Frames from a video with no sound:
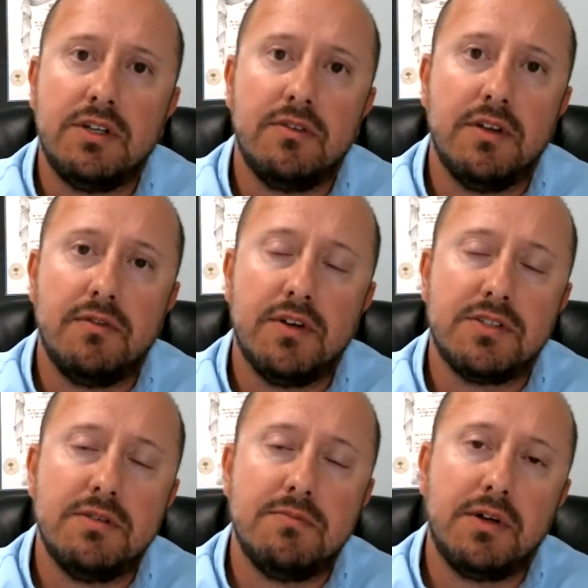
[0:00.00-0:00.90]
there's
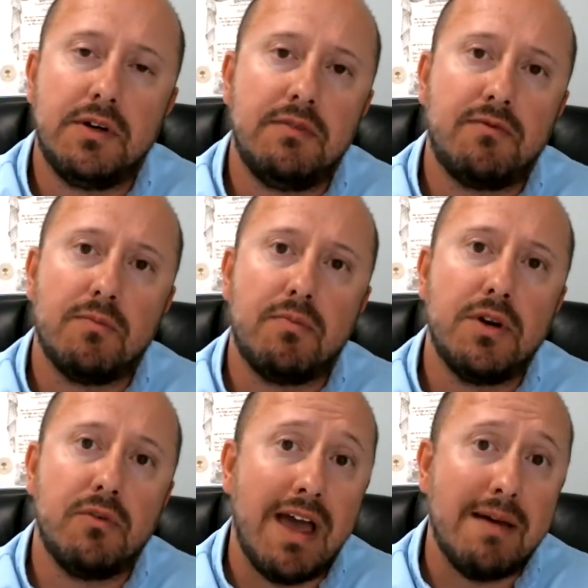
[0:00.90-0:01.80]
the ability for
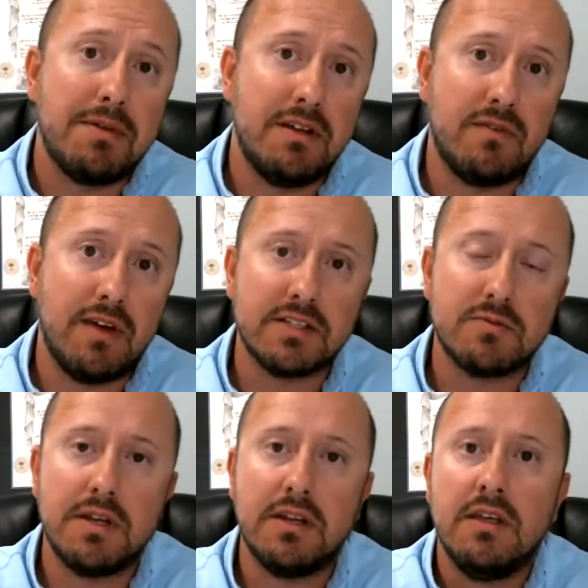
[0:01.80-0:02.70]
pretty rapid advancement.